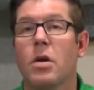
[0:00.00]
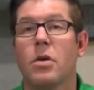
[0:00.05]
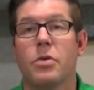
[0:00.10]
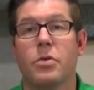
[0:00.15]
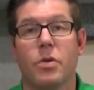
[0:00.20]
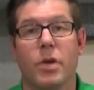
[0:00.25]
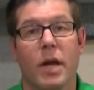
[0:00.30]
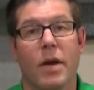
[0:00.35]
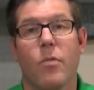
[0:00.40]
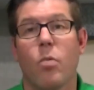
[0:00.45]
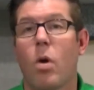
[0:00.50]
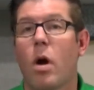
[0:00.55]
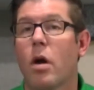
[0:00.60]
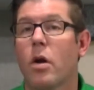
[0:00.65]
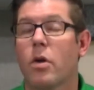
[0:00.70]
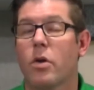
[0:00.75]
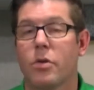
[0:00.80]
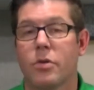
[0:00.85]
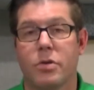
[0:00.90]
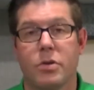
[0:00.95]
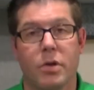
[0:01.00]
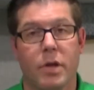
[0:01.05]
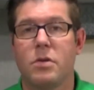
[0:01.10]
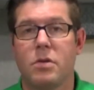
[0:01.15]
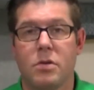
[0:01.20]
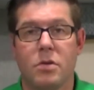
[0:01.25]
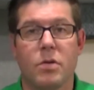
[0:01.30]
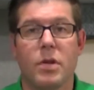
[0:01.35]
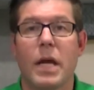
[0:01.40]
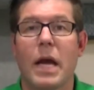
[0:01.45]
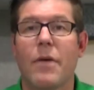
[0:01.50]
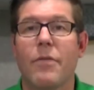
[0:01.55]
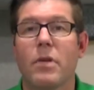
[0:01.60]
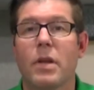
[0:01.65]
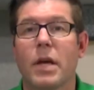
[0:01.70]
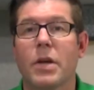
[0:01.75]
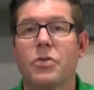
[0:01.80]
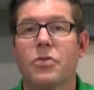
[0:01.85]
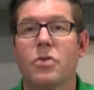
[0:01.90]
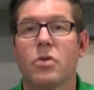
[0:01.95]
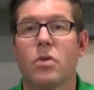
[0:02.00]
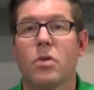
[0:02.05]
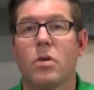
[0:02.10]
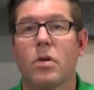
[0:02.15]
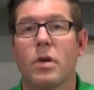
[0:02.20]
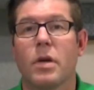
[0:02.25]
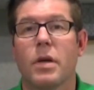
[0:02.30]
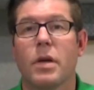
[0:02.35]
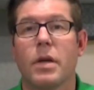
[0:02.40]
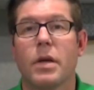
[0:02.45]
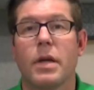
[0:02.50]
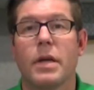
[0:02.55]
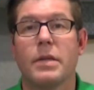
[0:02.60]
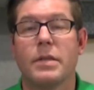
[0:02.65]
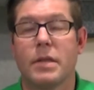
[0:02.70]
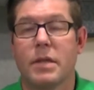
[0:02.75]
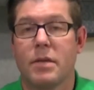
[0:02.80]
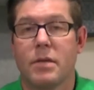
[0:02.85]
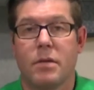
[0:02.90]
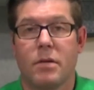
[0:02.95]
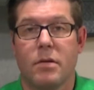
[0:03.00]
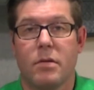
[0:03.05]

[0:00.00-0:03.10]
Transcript: Do they have water? Do, do they have electrical? Is it,